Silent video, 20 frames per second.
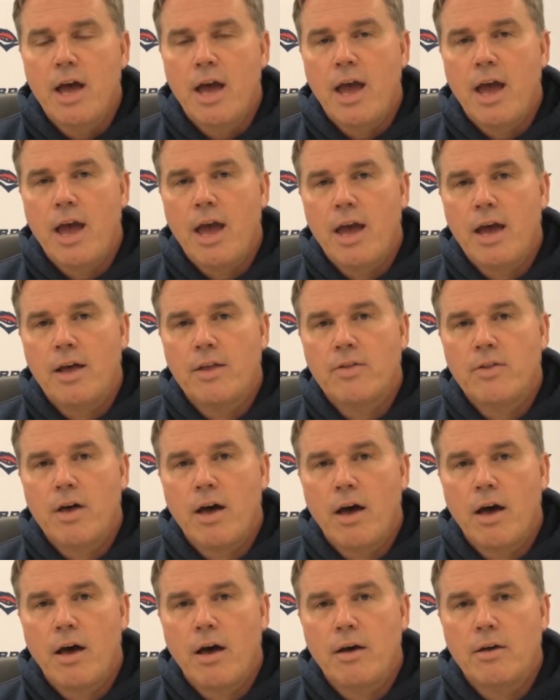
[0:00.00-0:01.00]
and
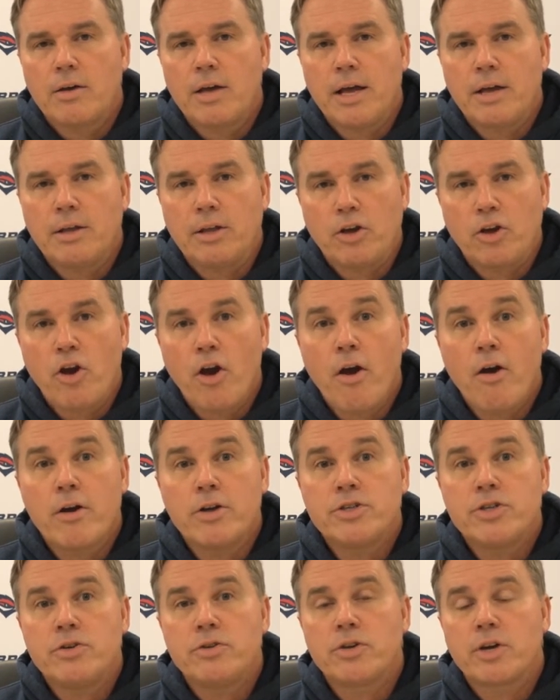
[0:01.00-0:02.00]

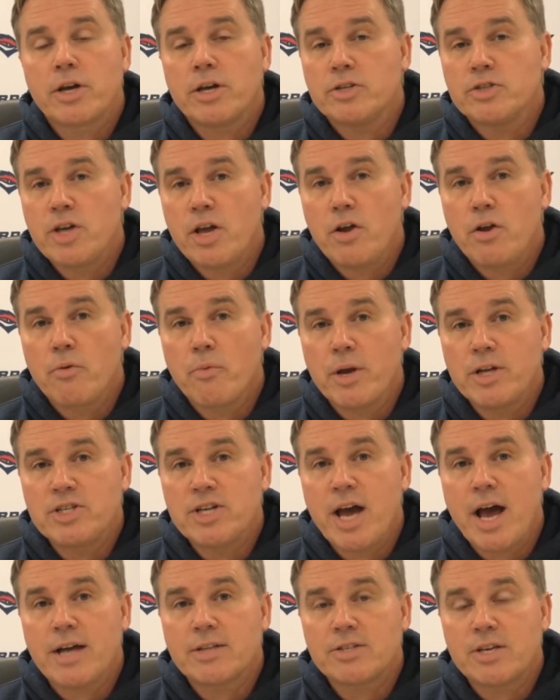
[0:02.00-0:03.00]
encourage you to continue to reach
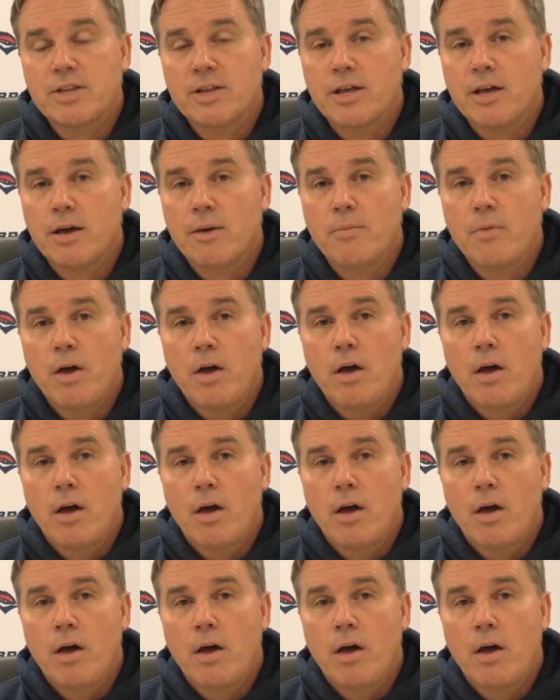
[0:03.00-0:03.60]
out to them